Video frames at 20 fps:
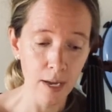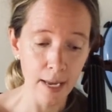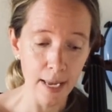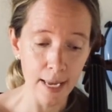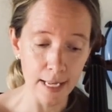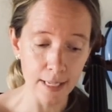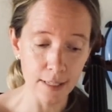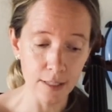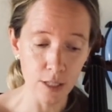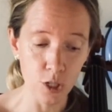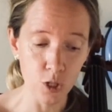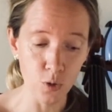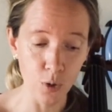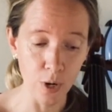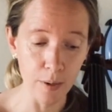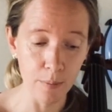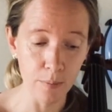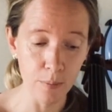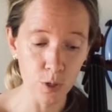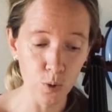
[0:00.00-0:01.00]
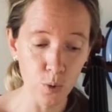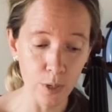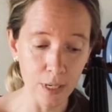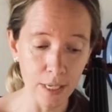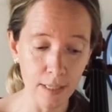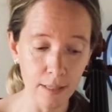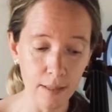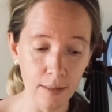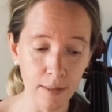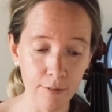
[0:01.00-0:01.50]
hits the string
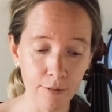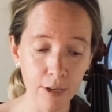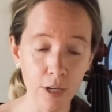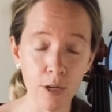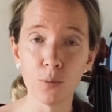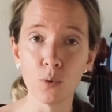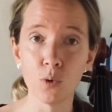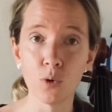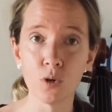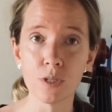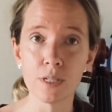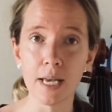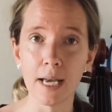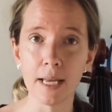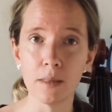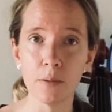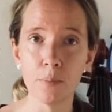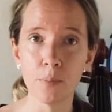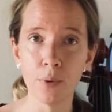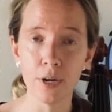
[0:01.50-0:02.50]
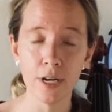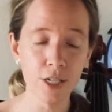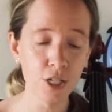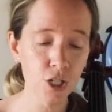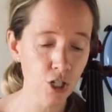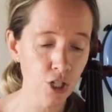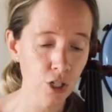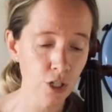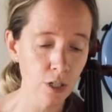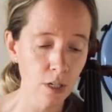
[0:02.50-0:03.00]
between the fingerboard and the
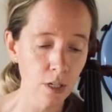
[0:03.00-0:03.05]
bridge.